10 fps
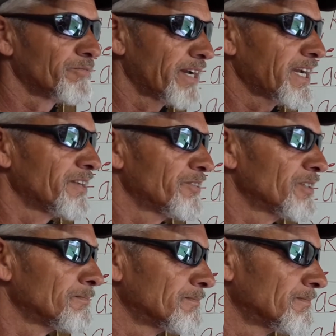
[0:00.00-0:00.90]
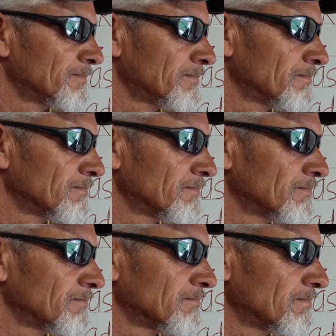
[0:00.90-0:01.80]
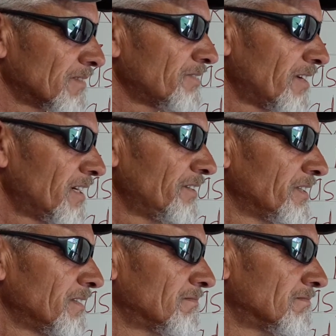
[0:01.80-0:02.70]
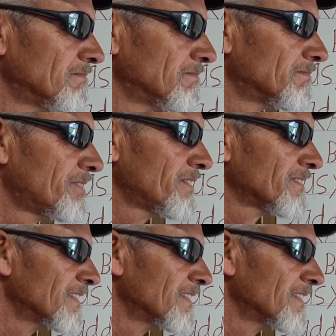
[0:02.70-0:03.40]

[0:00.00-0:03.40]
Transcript: Take that to them. That's all right then.